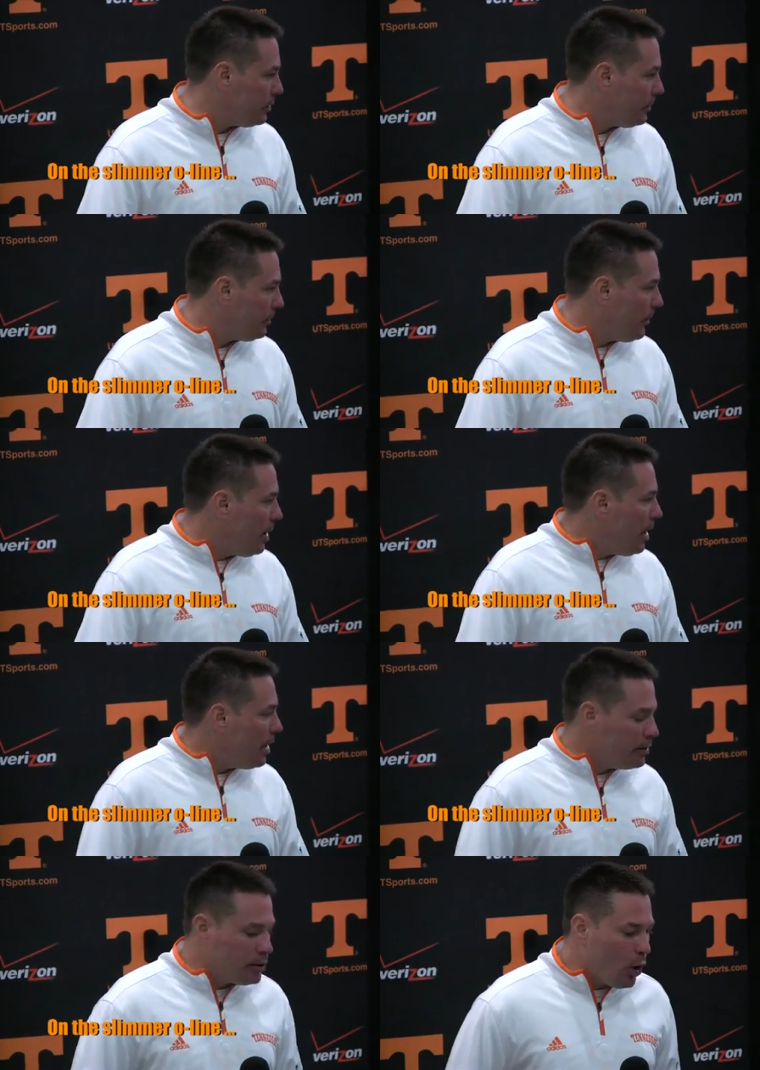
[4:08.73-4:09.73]

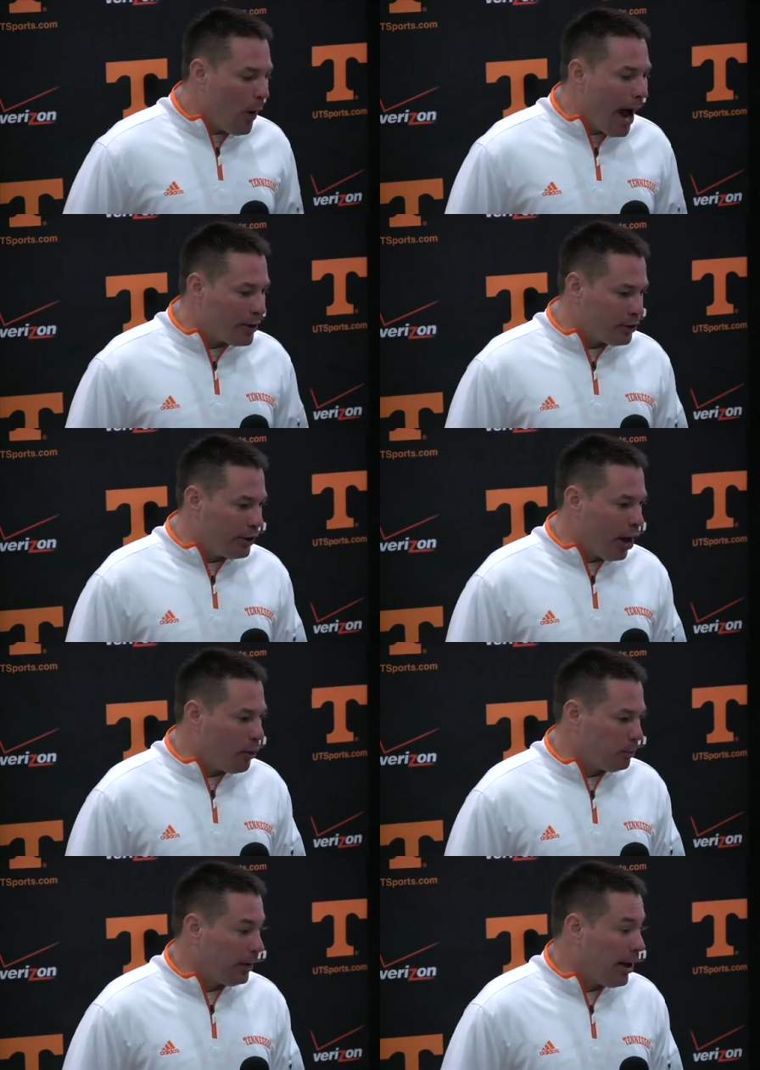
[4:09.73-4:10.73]
And so actually
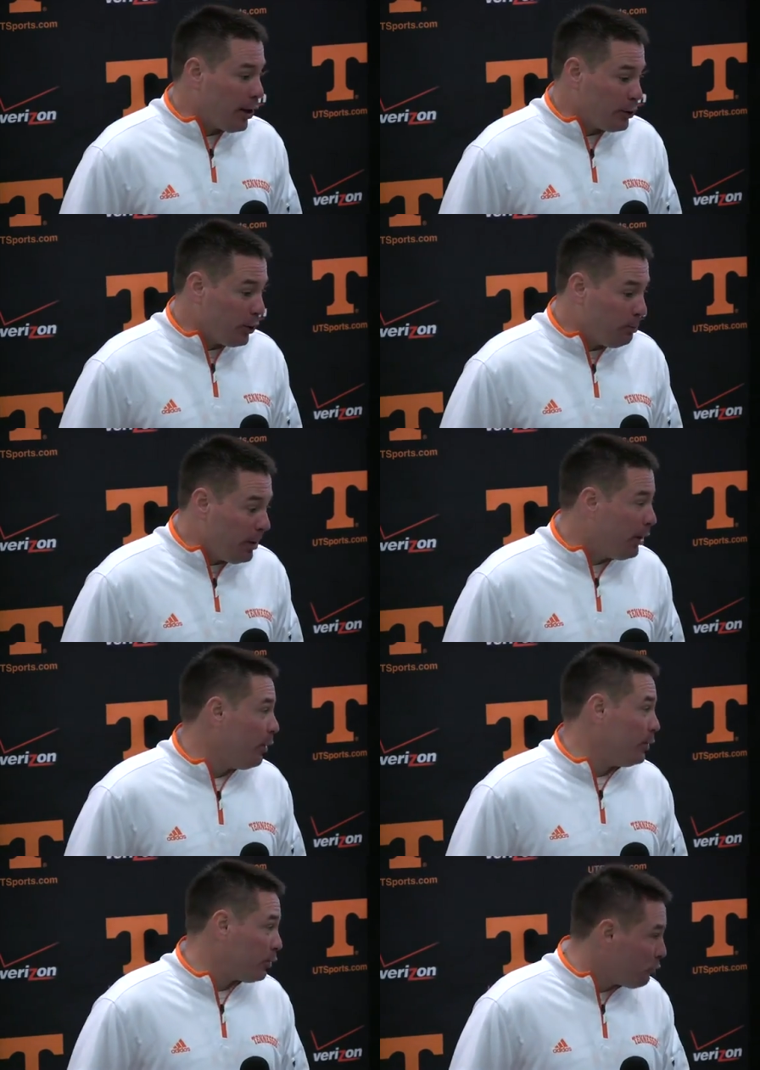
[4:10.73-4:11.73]
our players are
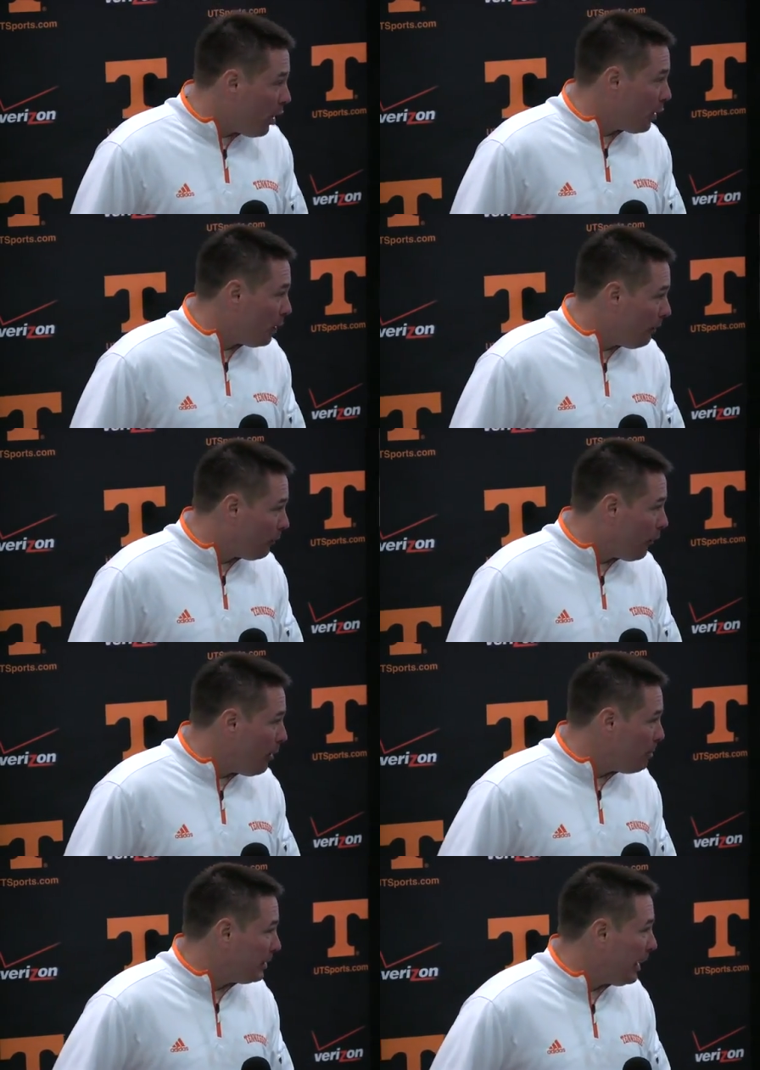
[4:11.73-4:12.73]
bigger and stronger up
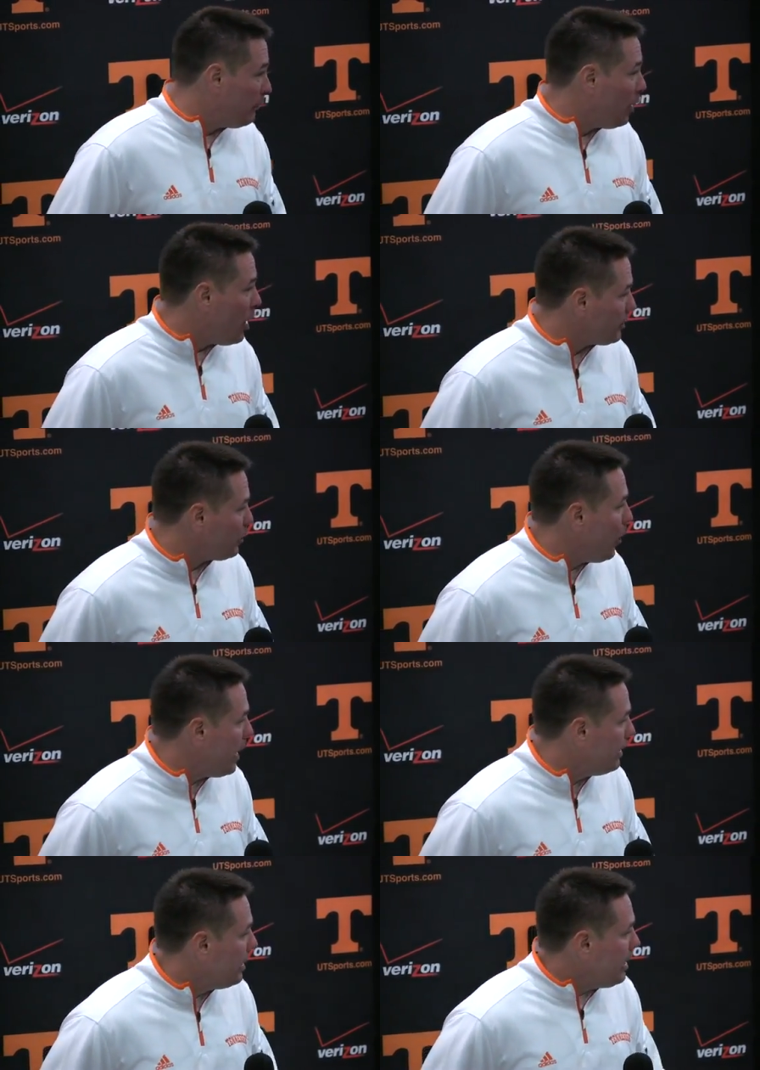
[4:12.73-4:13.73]
front, but they've lost
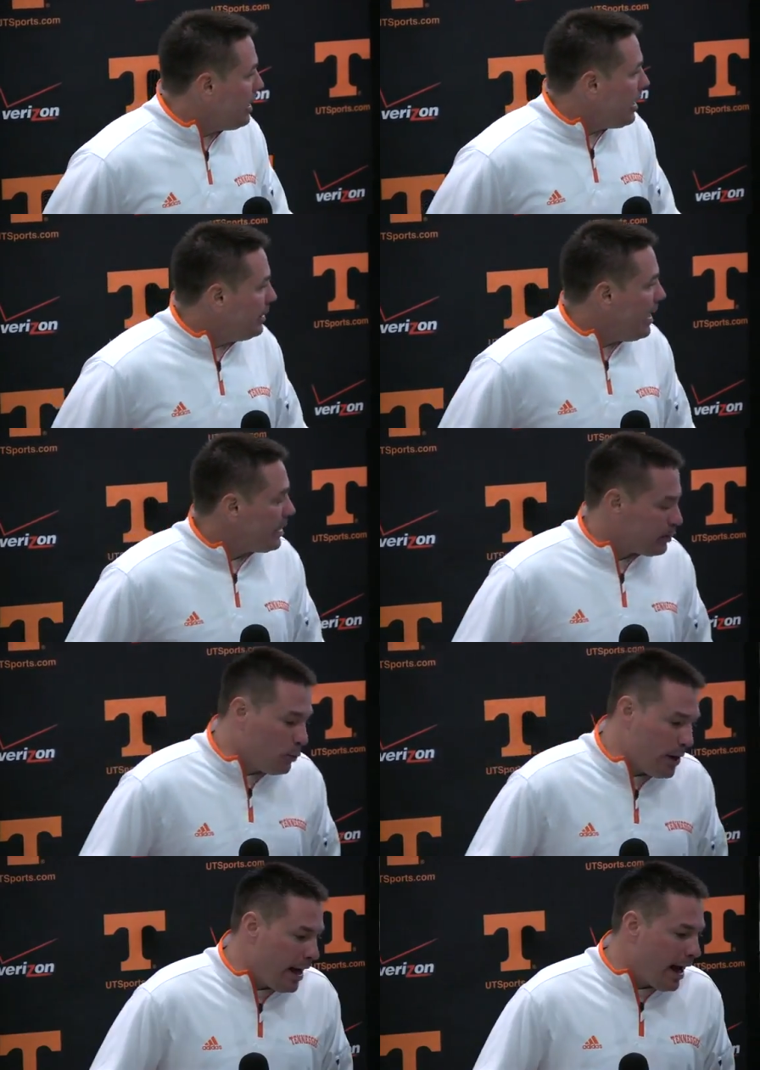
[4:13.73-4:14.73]
weight. And that's
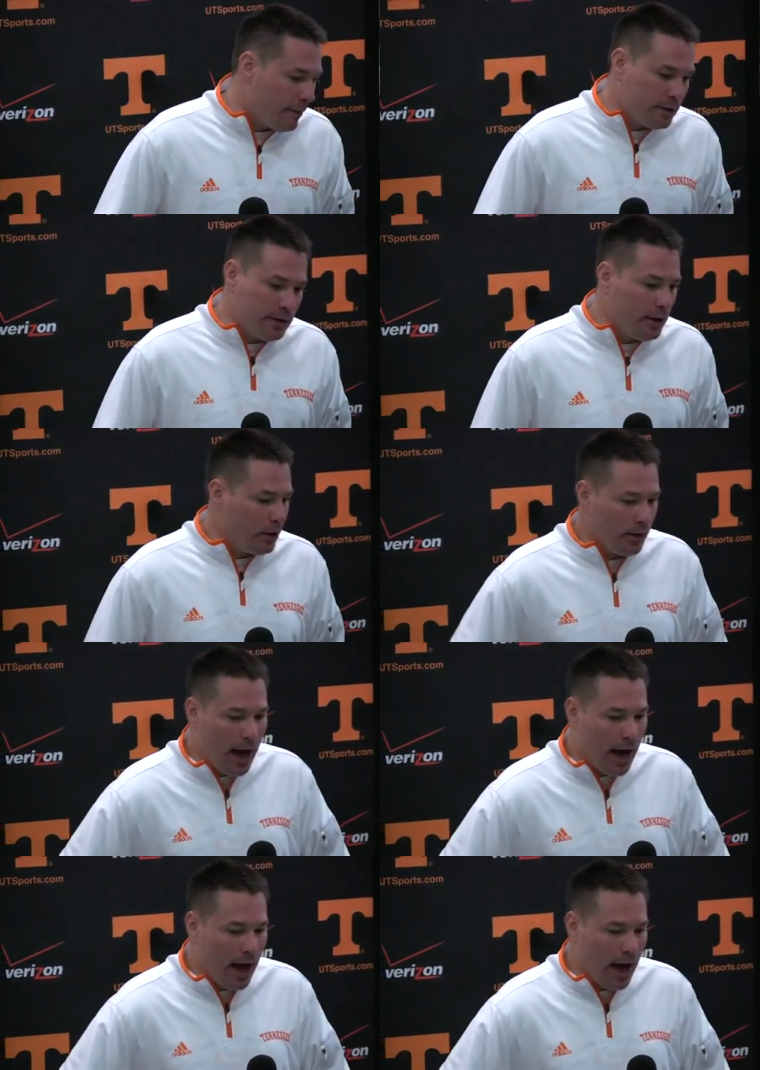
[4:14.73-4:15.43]
what we have is, you know,